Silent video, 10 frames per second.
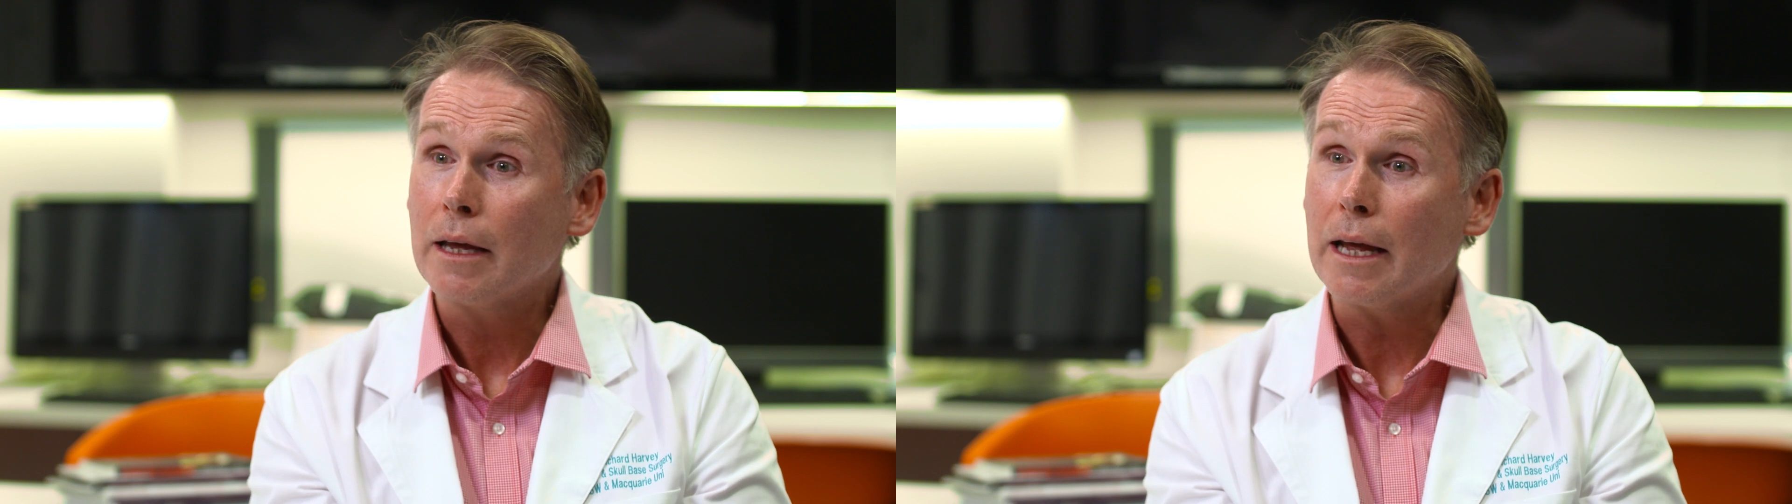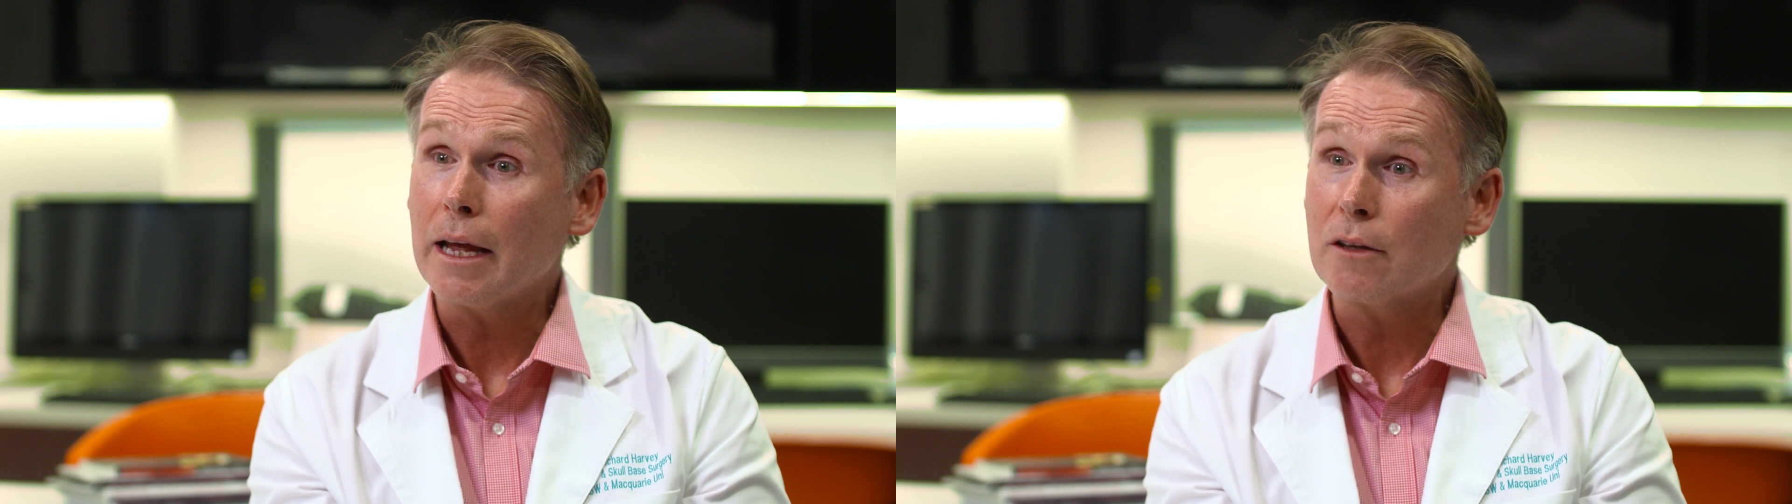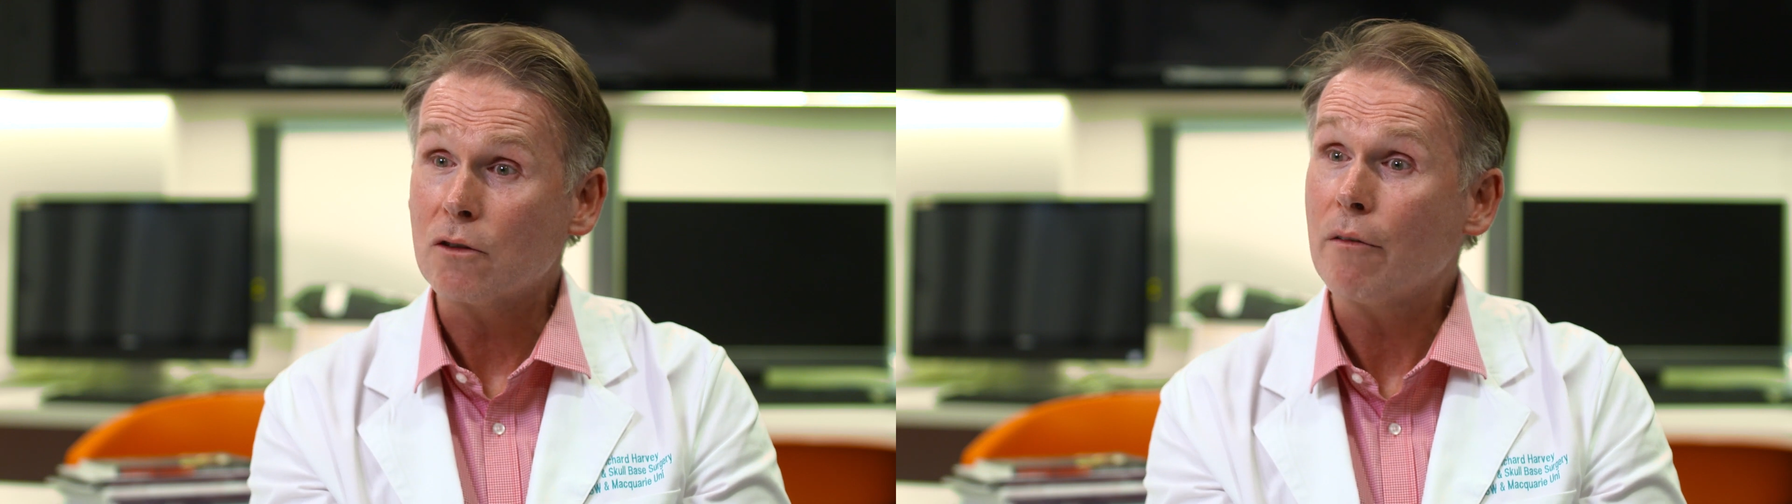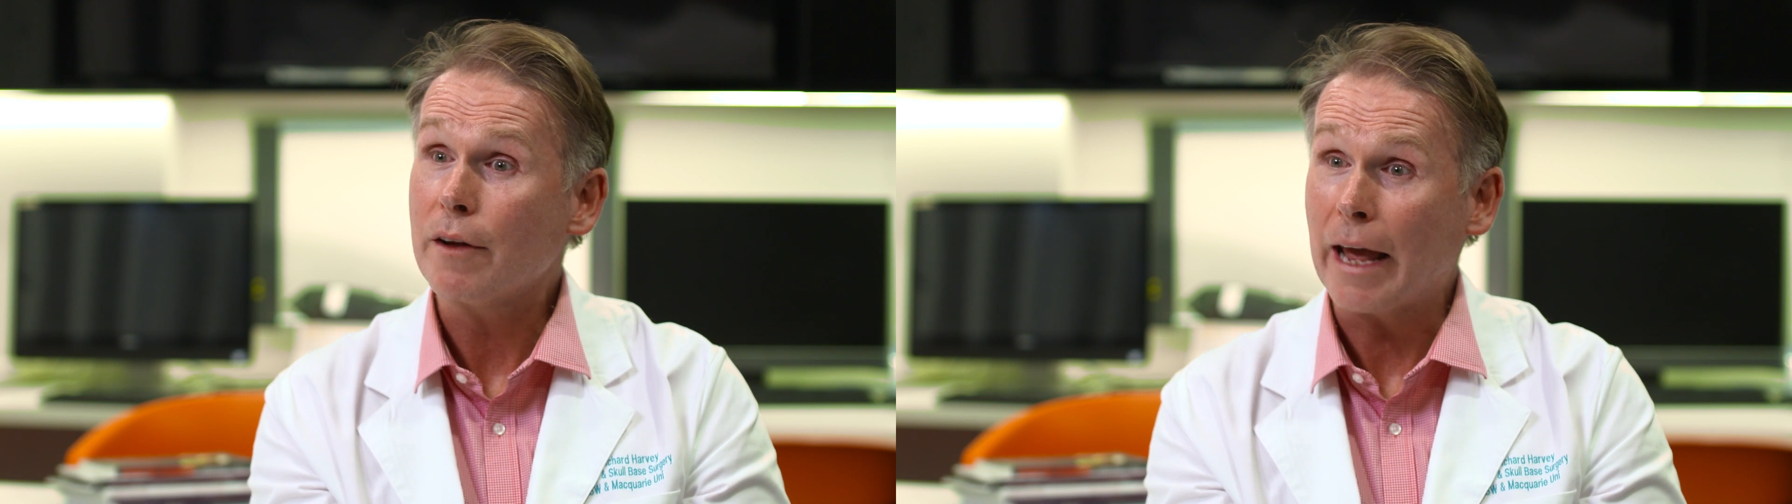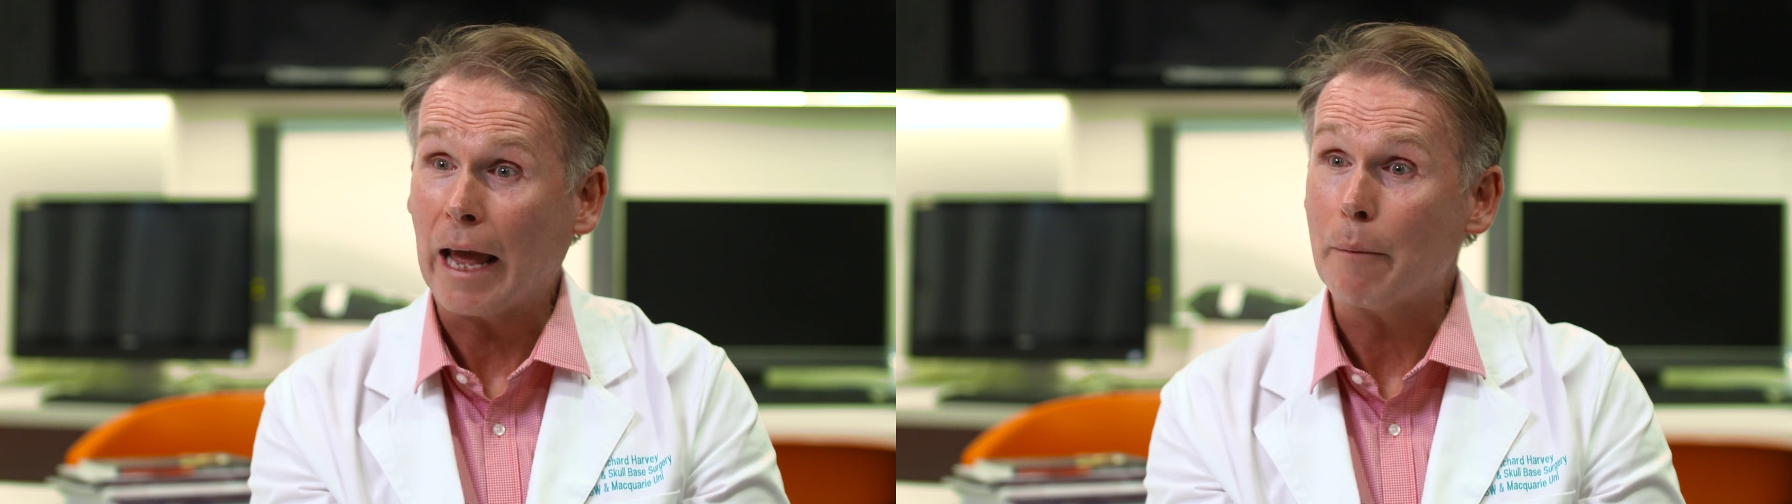it's
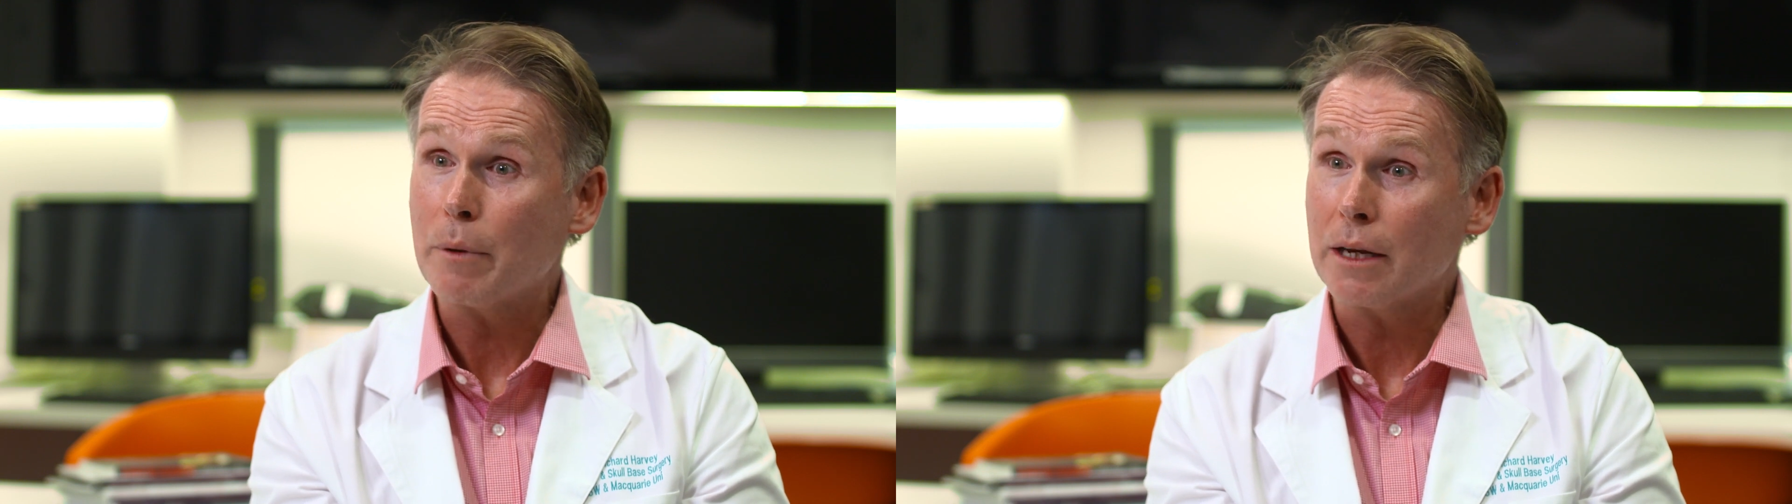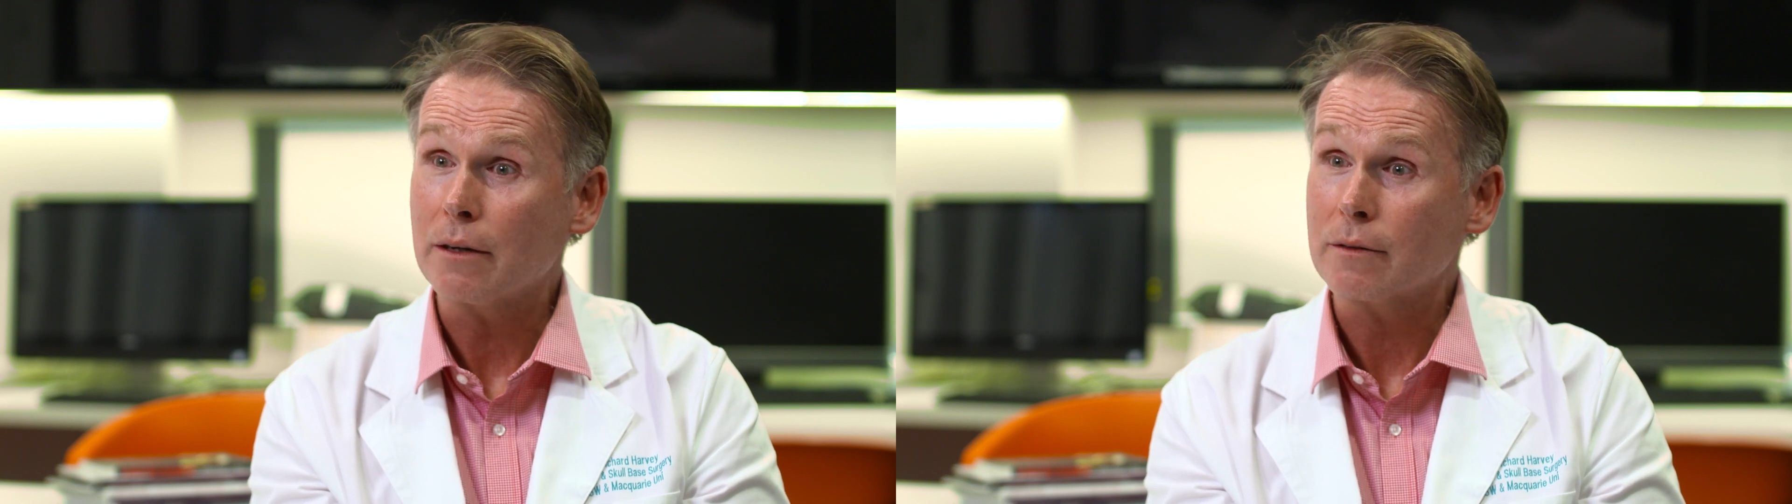often happening